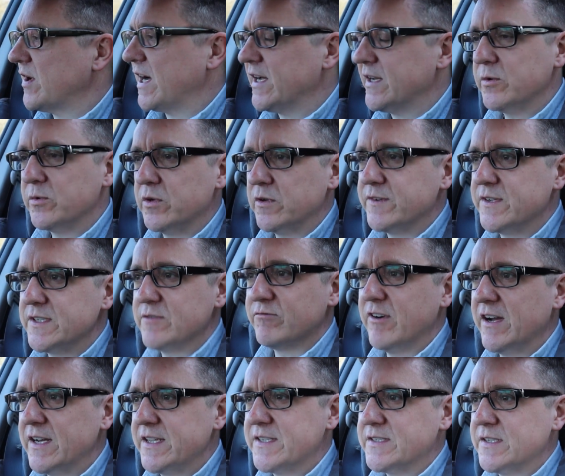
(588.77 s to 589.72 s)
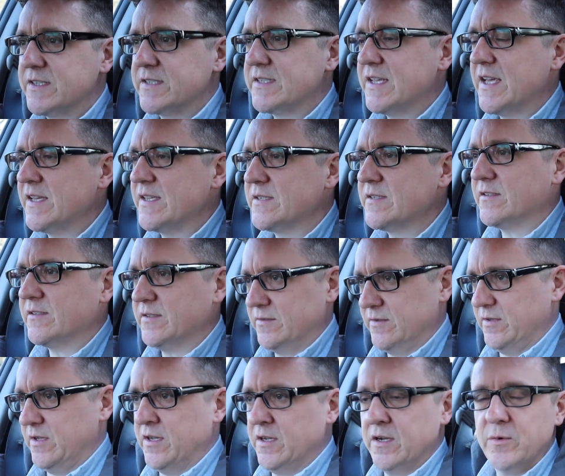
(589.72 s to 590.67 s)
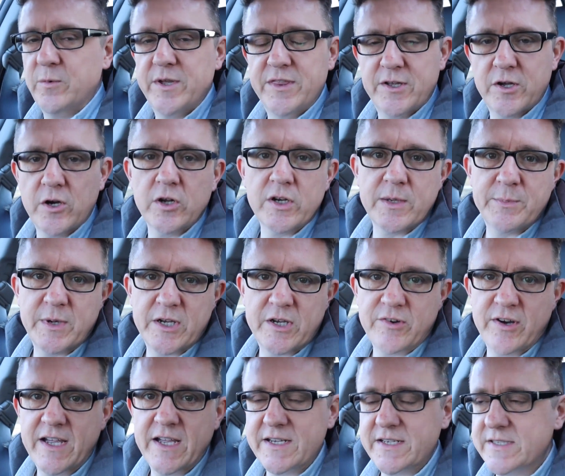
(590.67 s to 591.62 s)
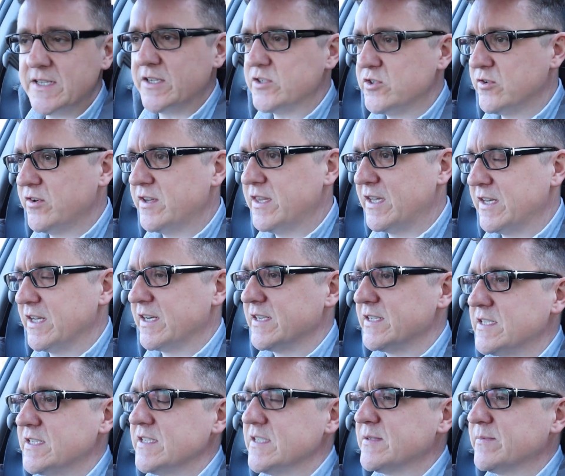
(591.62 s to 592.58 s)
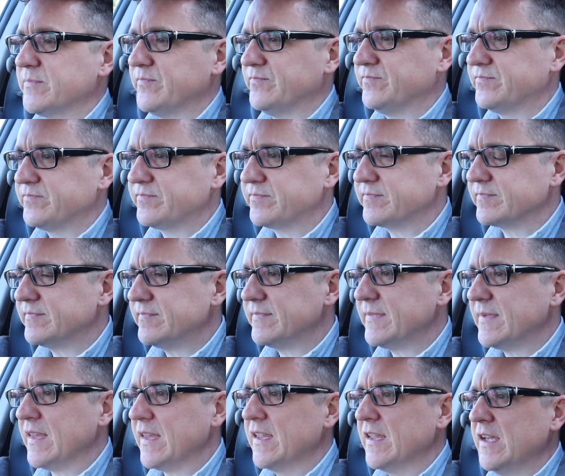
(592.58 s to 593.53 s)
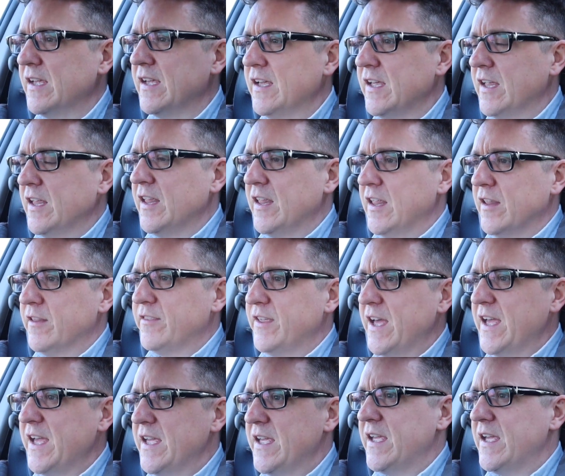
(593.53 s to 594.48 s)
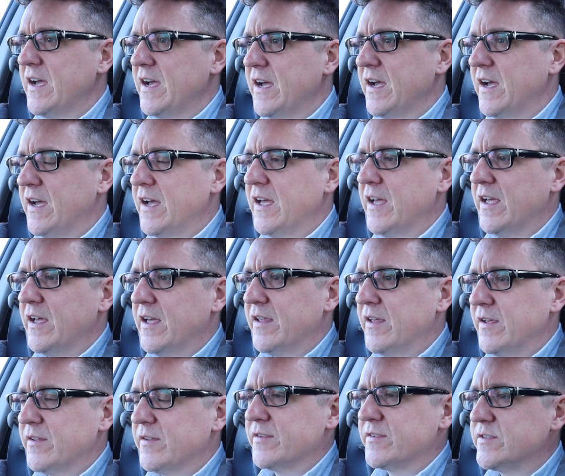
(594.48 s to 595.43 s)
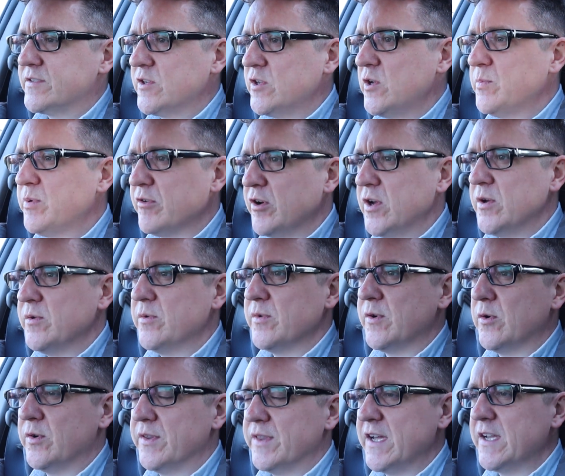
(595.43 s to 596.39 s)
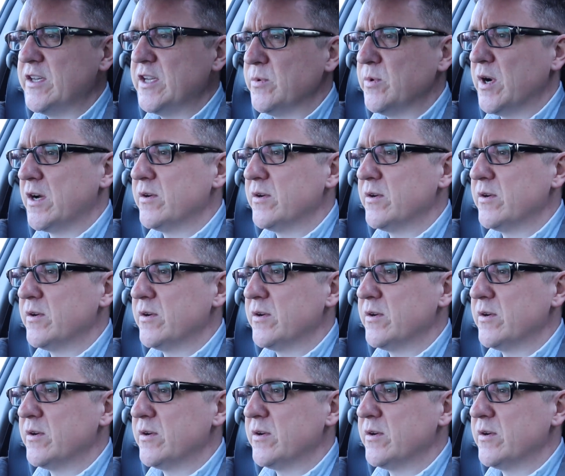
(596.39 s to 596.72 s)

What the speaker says: had all of its rally success with Colin McRae, etc. in the 90s. They, Subaru, or their new